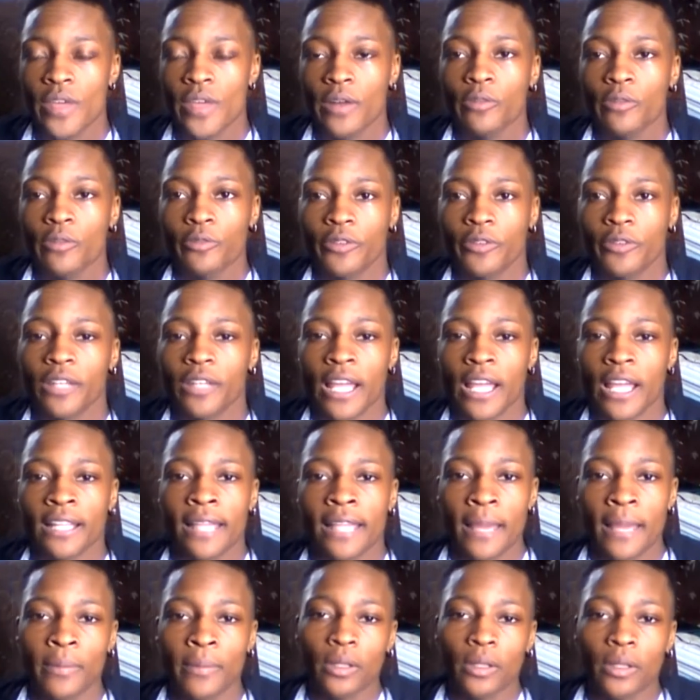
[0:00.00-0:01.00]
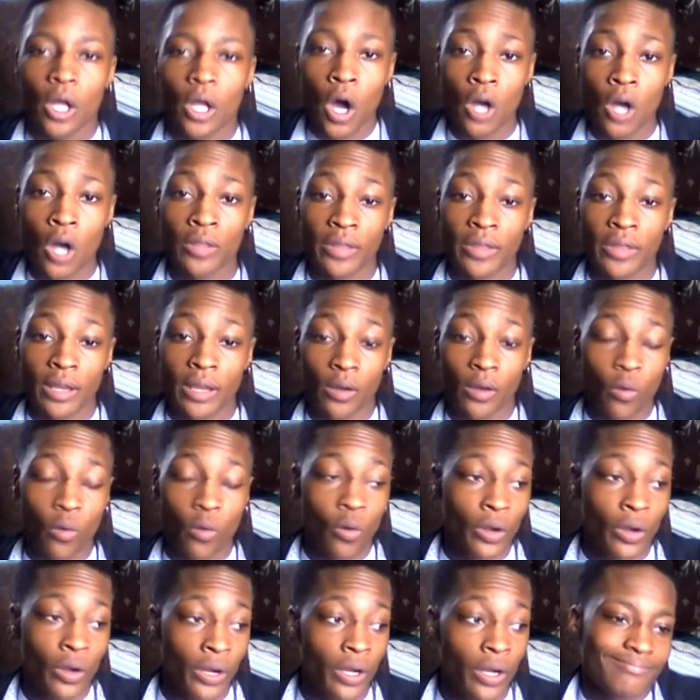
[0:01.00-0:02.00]
feel like they belong there
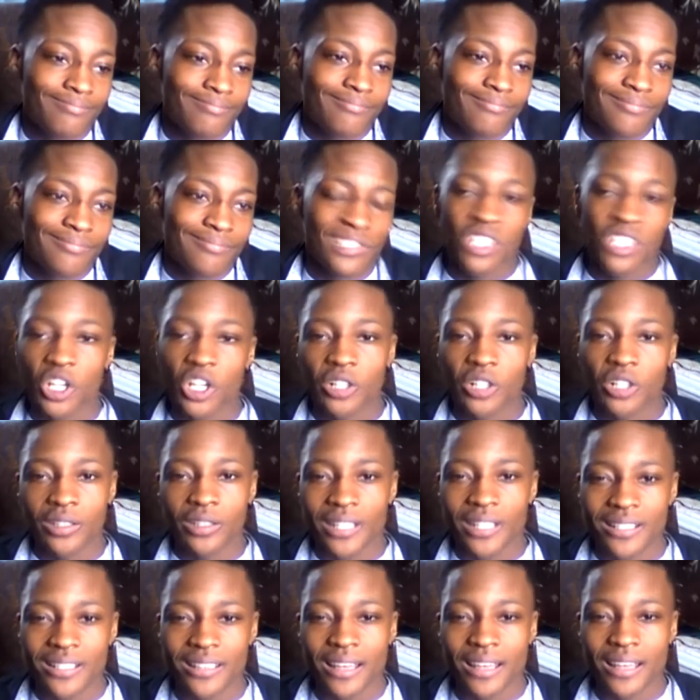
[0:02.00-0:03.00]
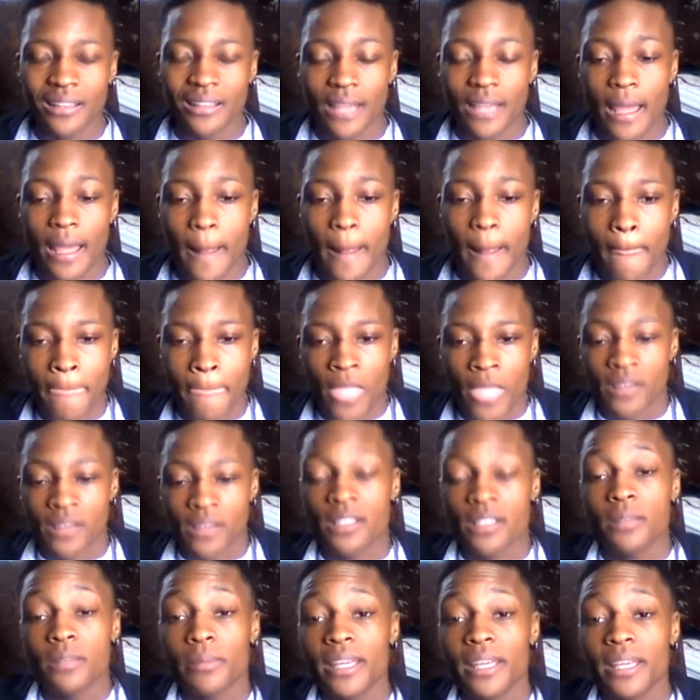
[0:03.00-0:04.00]
or certain things like that.
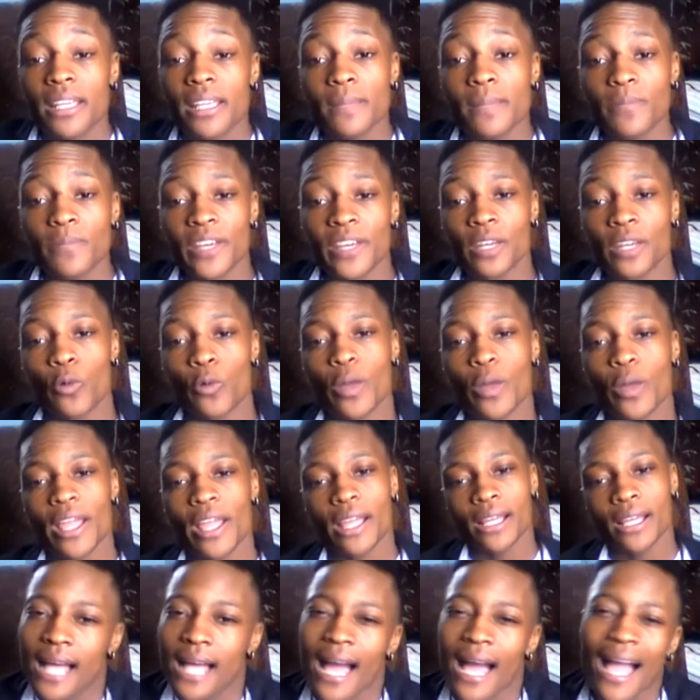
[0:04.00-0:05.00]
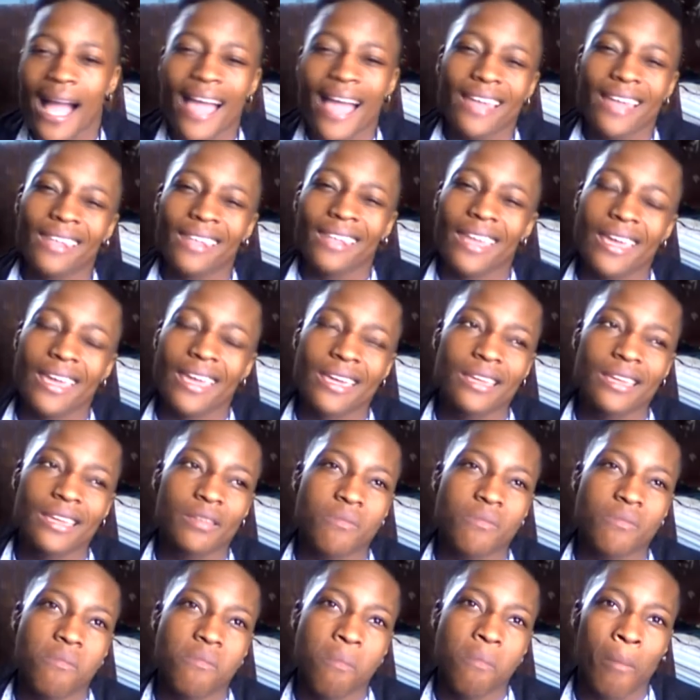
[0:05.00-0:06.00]
See, me, in a way, I had let
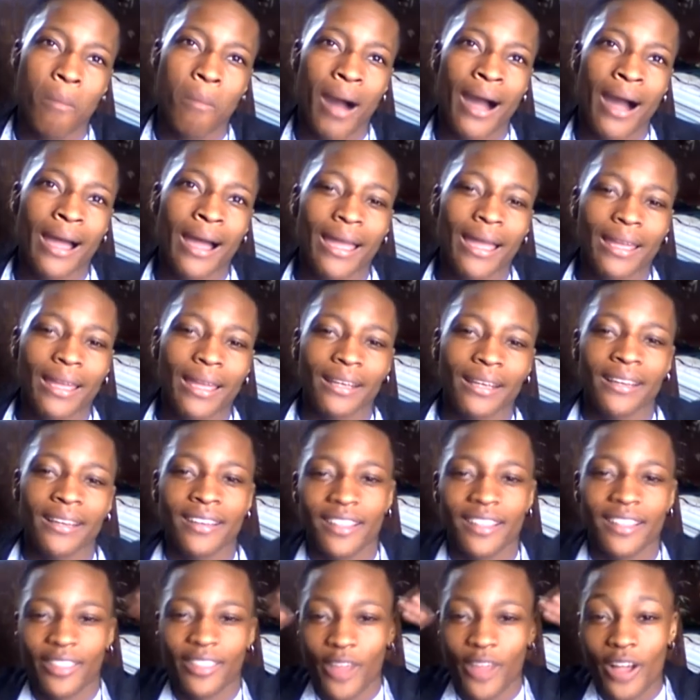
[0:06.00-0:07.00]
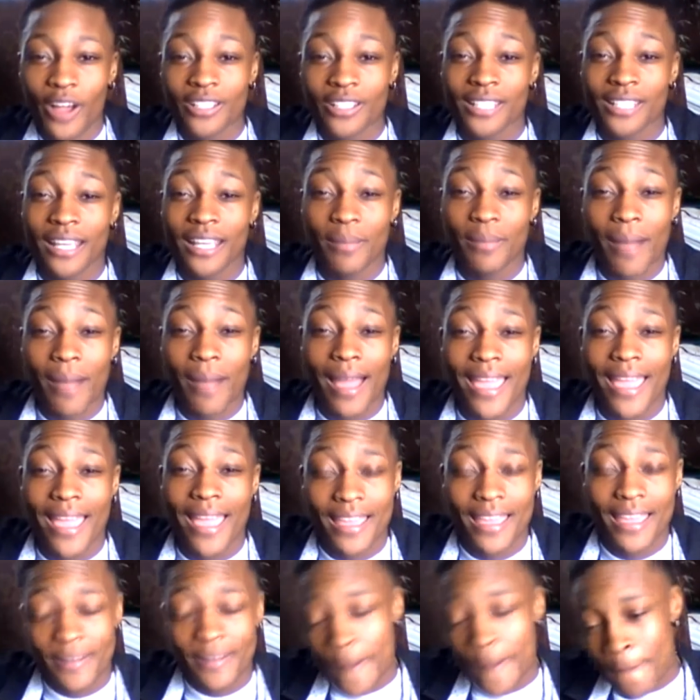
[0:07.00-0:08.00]
my thoughts get in my
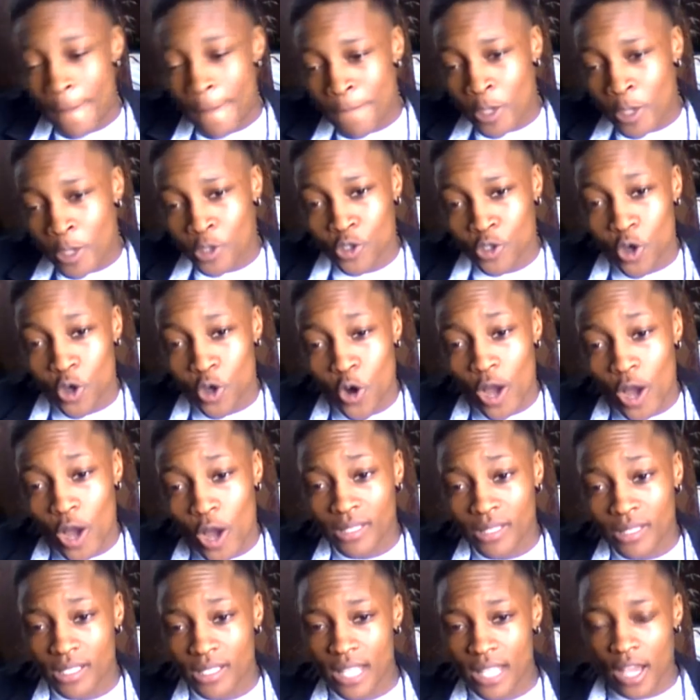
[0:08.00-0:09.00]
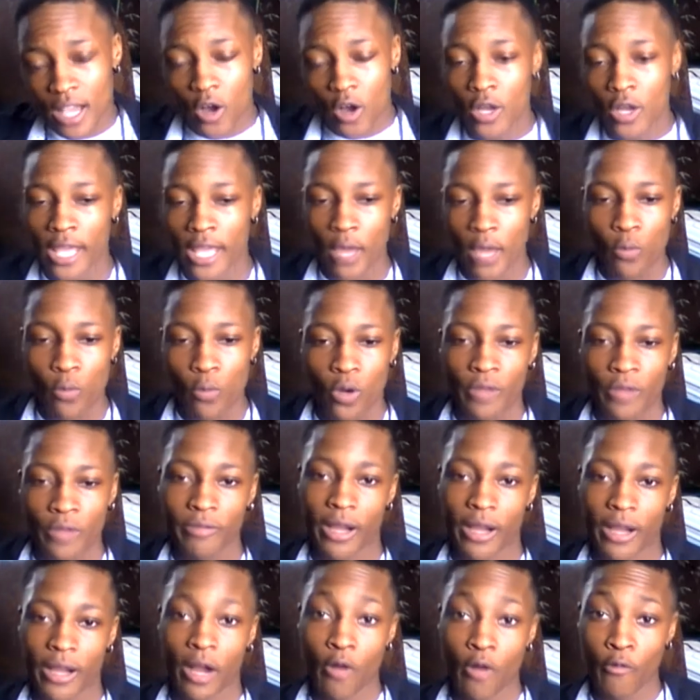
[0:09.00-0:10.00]
head, so I'm just like, okay, well, if
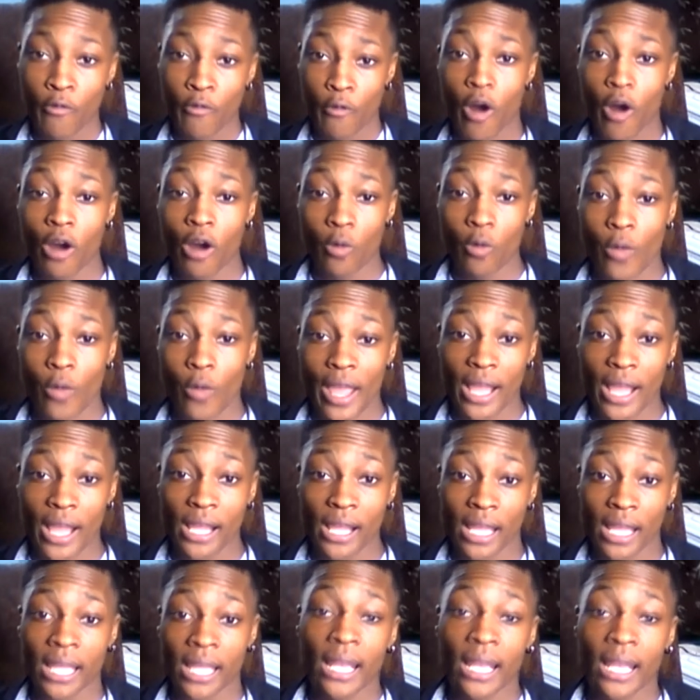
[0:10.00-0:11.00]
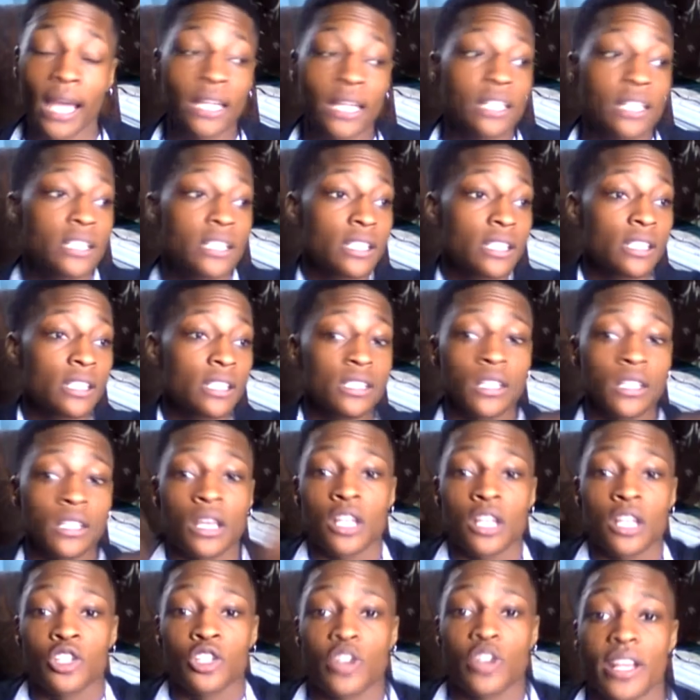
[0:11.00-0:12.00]
I go far away and I can just
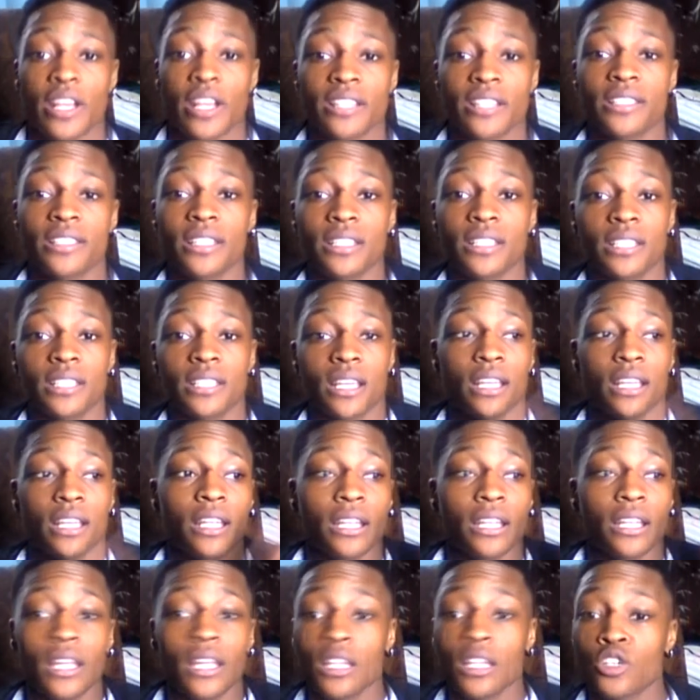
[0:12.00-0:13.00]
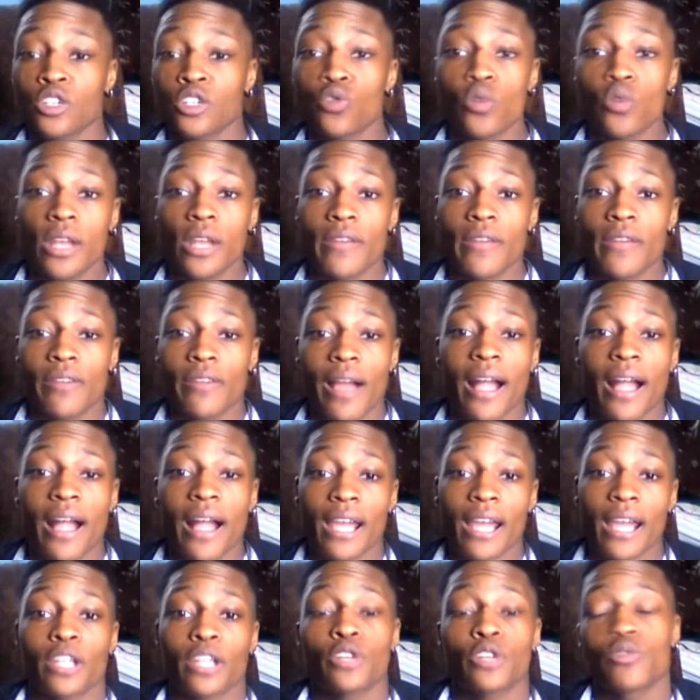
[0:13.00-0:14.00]
transition and do whatever I
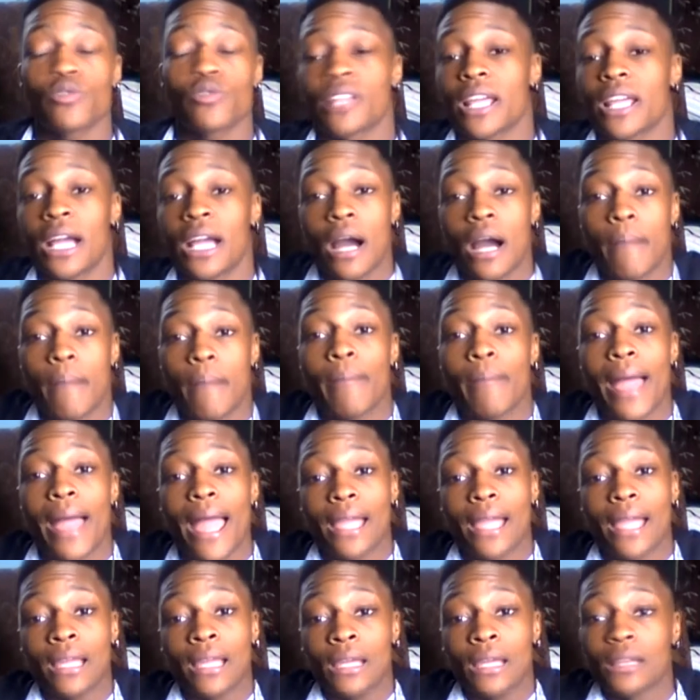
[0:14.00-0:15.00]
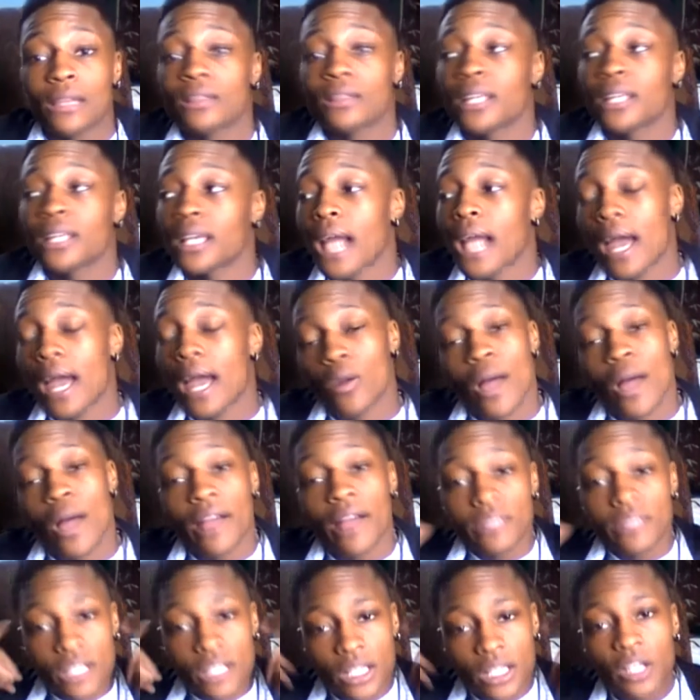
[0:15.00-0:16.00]
gotta do and then come back, then I don't
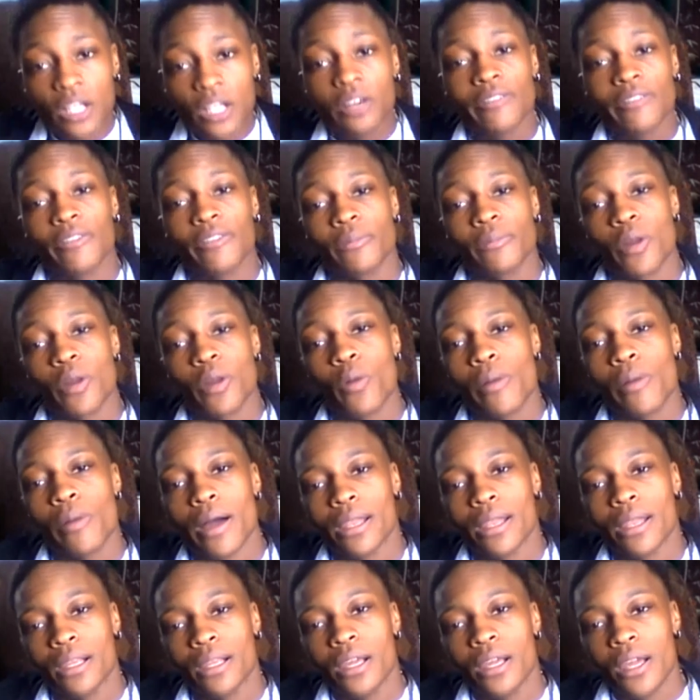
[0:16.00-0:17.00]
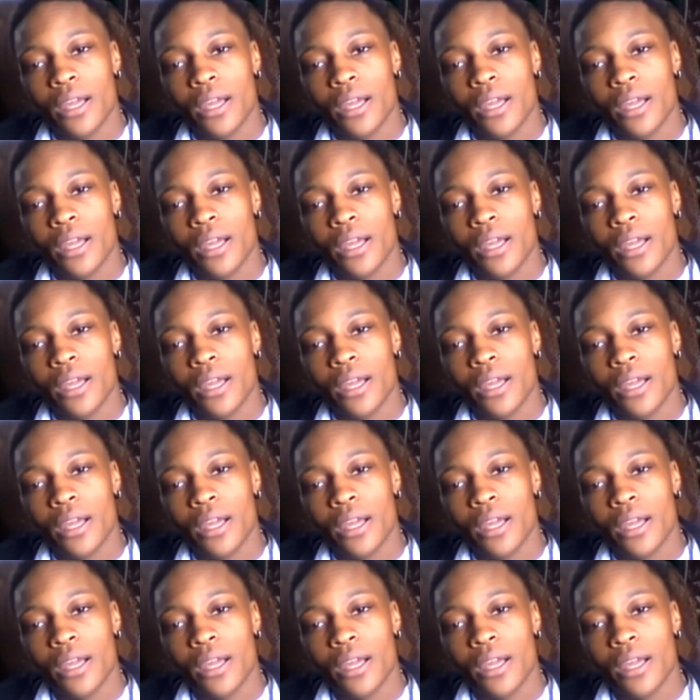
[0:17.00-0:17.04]
have to hear it from nobody.